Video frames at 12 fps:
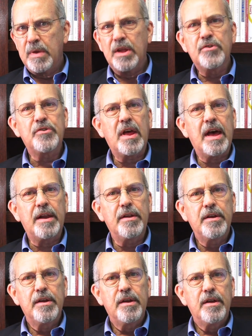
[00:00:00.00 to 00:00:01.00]

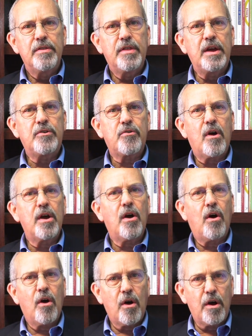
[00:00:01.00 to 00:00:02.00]
Instead, they try
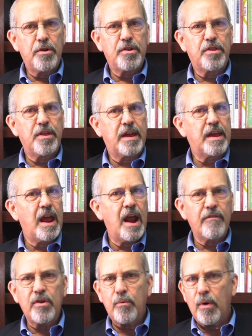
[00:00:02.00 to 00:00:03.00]
hard to thank
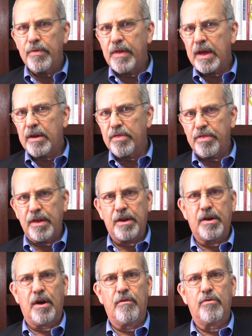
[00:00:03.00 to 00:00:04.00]
everyone they can
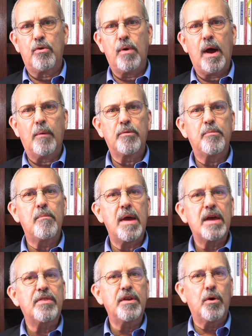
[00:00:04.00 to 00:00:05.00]
think of who helped
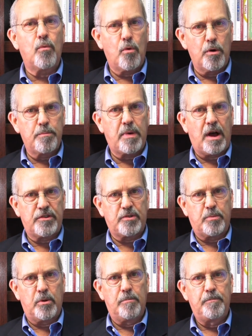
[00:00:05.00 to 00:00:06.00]
make the award
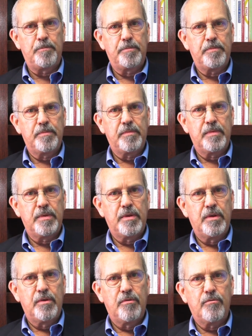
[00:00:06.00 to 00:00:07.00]
possible.
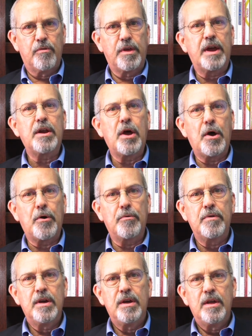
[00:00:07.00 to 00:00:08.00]
For they
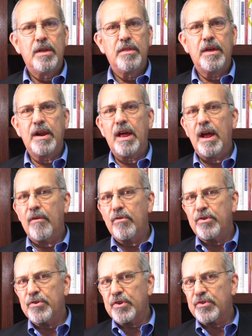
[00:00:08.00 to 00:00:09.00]
know that
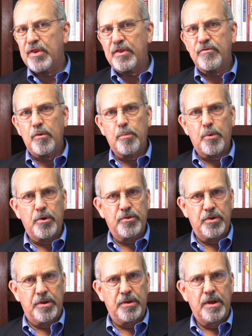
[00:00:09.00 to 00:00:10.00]
every successful
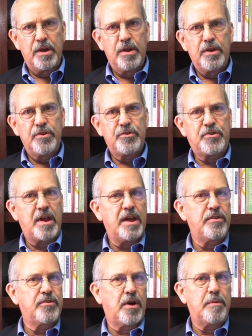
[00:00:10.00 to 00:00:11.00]
person
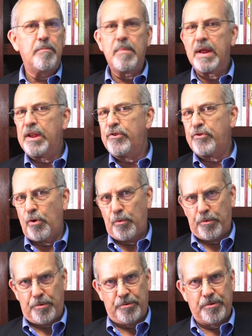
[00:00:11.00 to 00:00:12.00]
stands on many
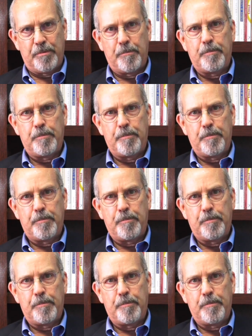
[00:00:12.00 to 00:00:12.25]
shoulders.